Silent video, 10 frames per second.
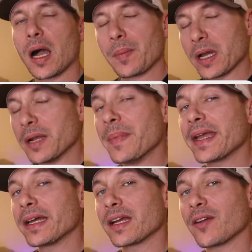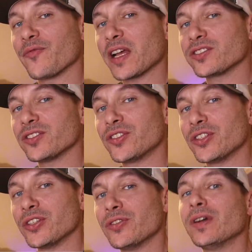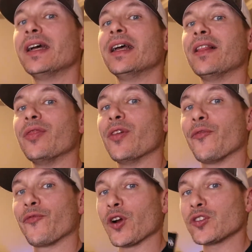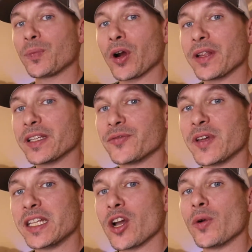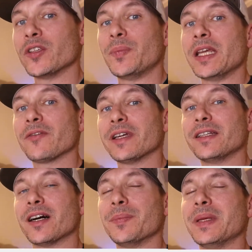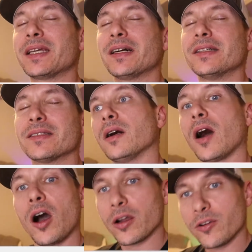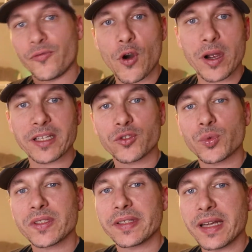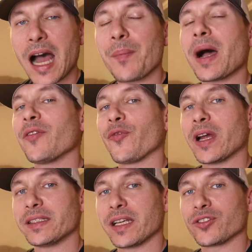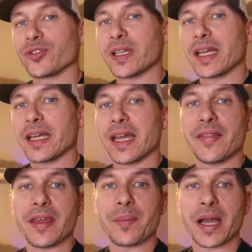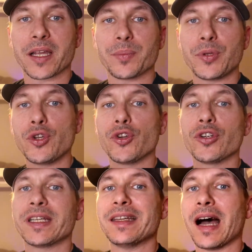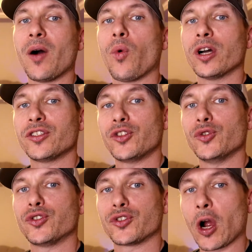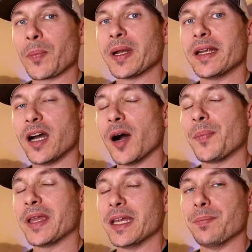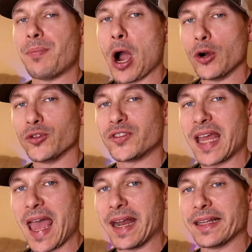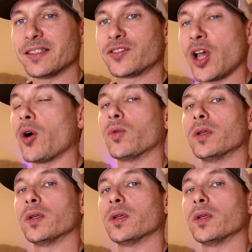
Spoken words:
I'm gonna make a confession to you. The first part of this video is being redone because autofocus was not my friend yesterday, and then my computer did not want to sharpen it up in post-edit. So